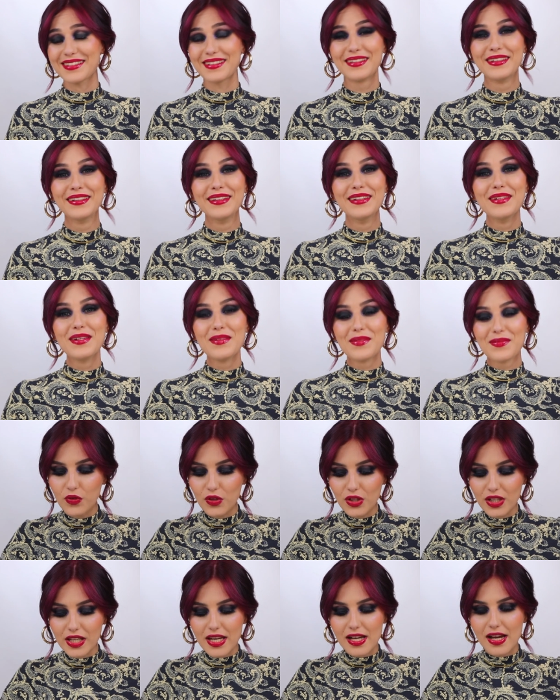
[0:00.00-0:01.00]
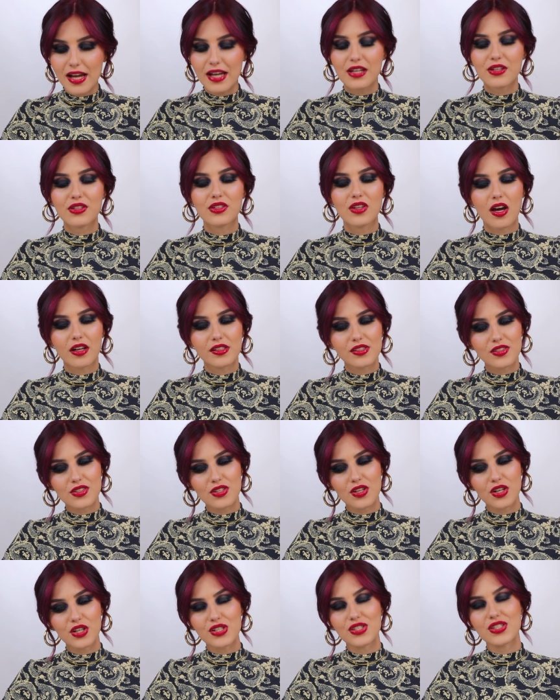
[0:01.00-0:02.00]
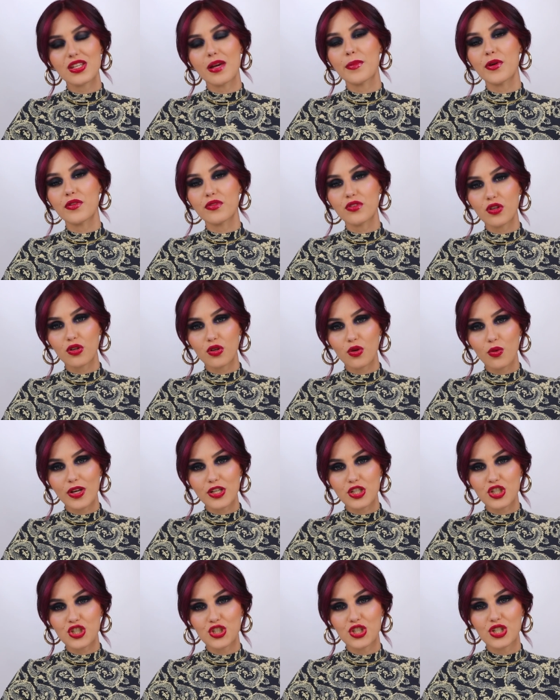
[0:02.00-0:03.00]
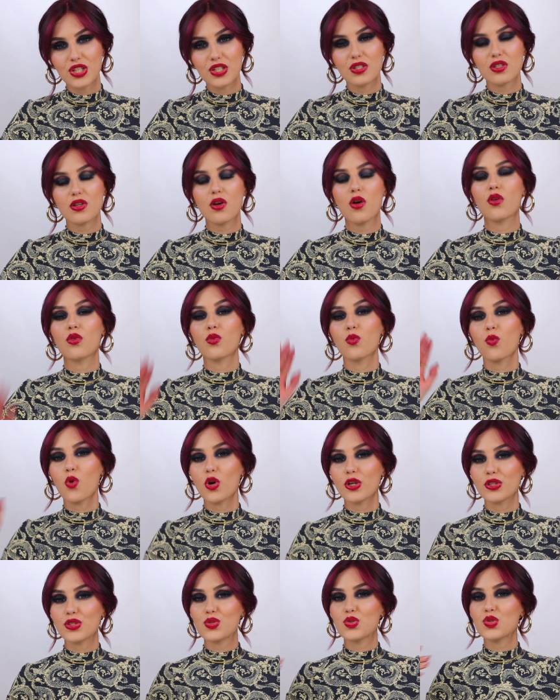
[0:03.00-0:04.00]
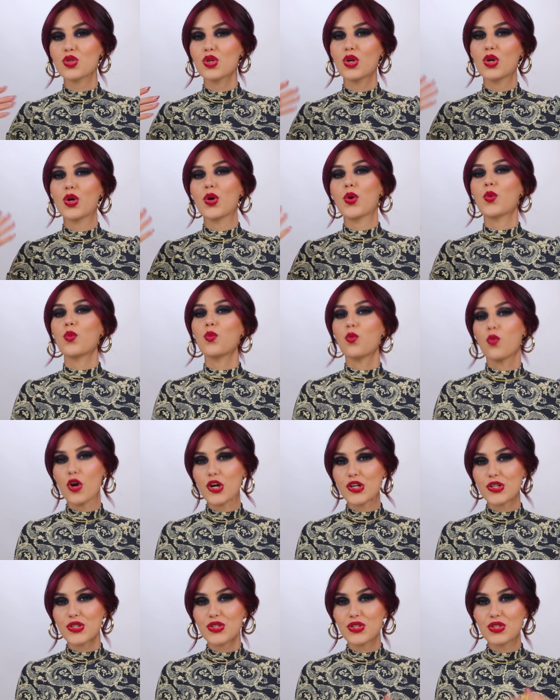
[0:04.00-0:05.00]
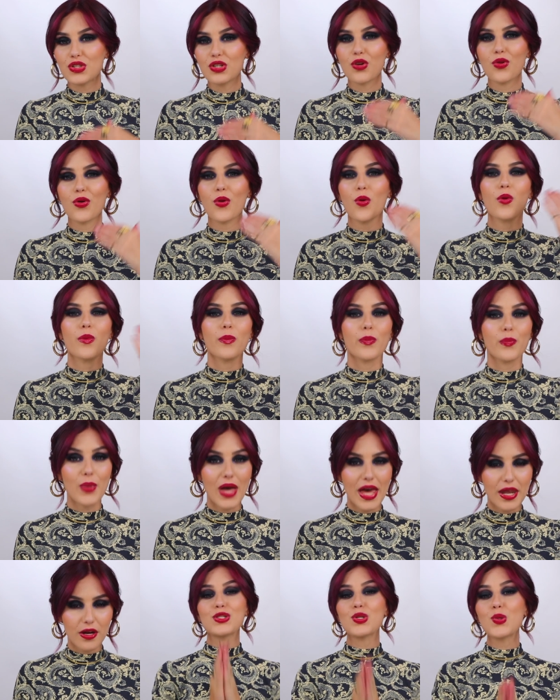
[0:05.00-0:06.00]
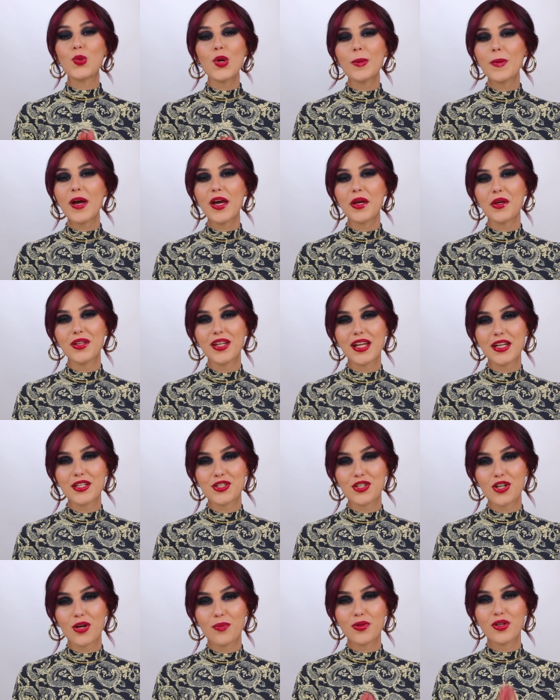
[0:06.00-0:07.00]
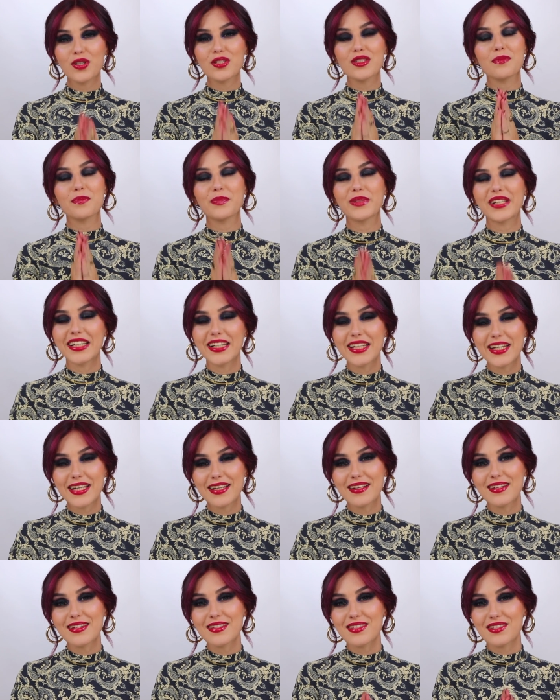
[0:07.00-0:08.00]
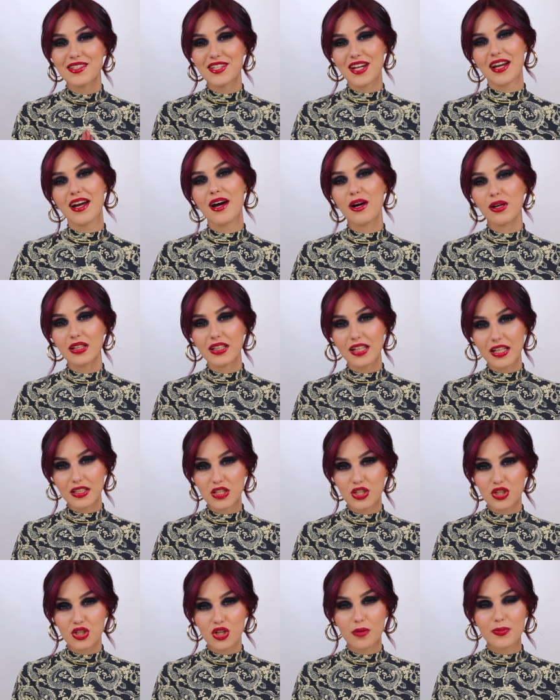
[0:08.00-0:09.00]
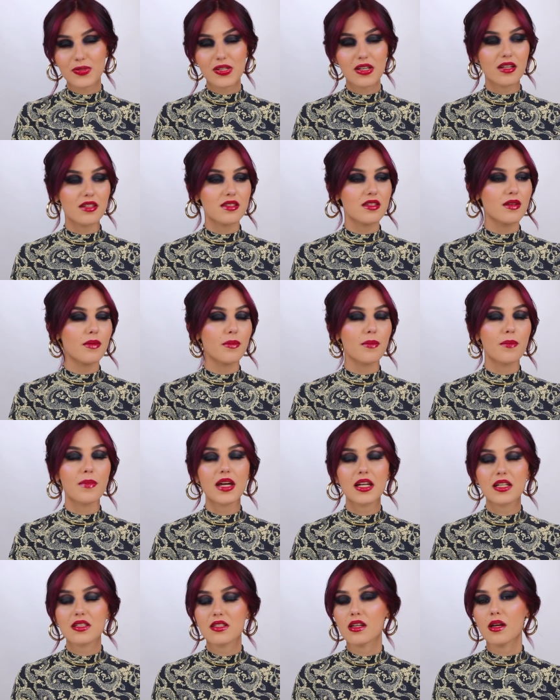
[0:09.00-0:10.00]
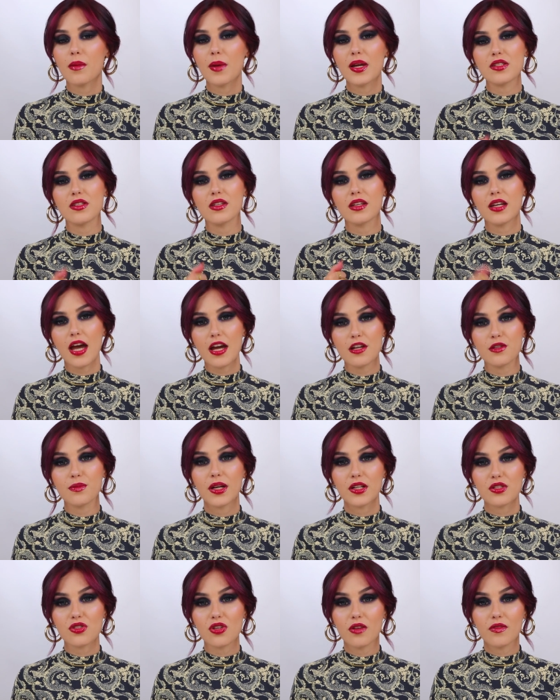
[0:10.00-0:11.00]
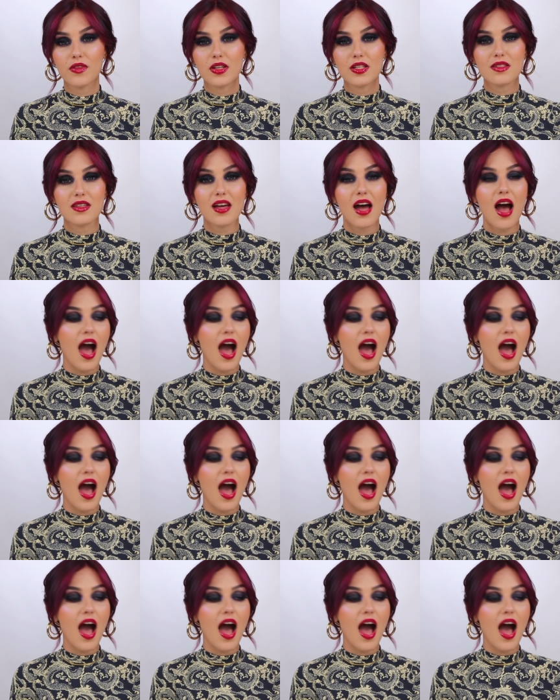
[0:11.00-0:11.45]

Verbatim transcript: Hopefully I could answer some of your questions on what's worse or better. To all my online shoppers, please check out LetyShops. It is an amazing, amazing cashback service.